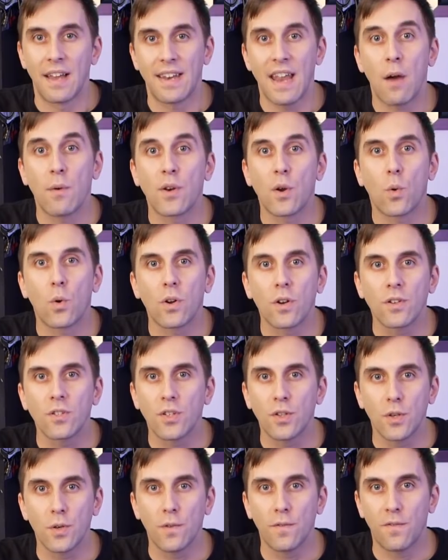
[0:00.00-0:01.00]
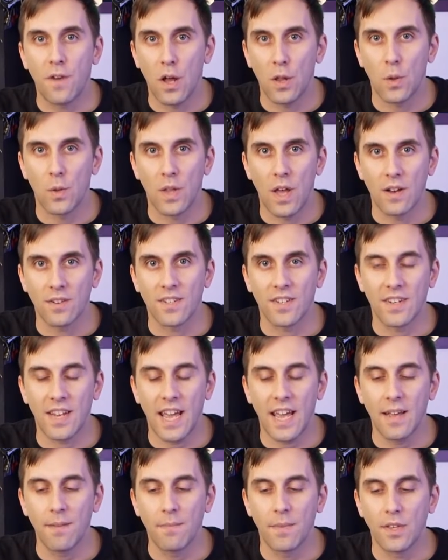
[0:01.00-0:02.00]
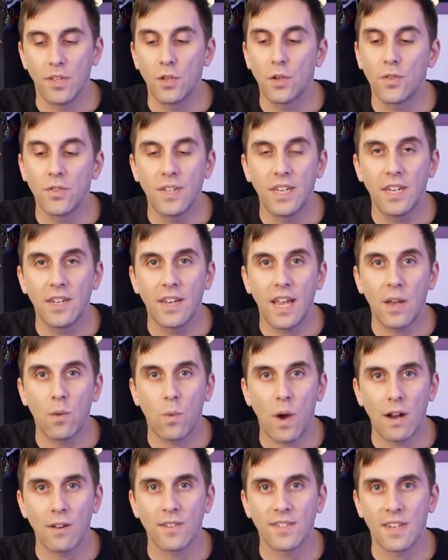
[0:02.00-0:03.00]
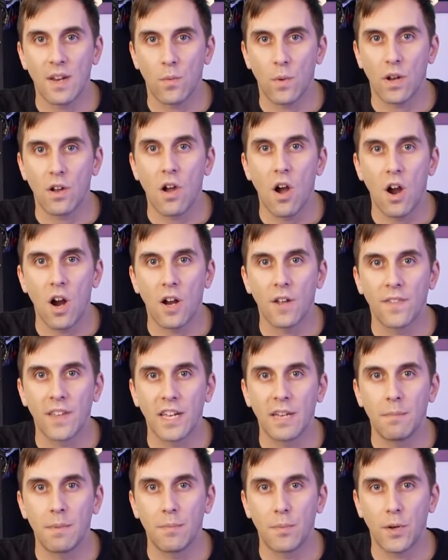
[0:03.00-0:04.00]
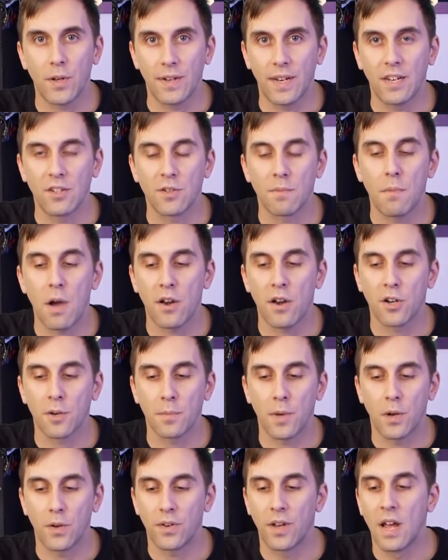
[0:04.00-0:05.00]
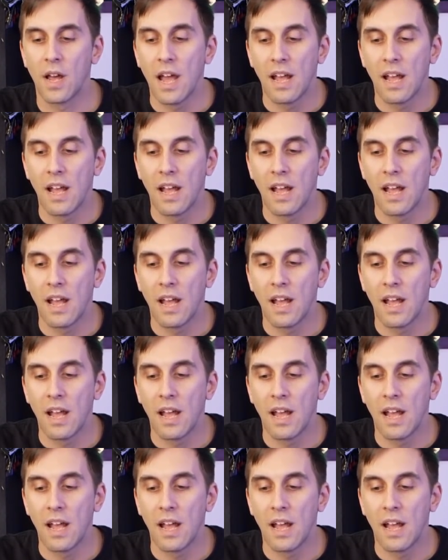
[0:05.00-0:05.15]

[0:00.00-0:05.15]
Now in order to follow along today, you'll need a wireless network card that can be put into monitor mode,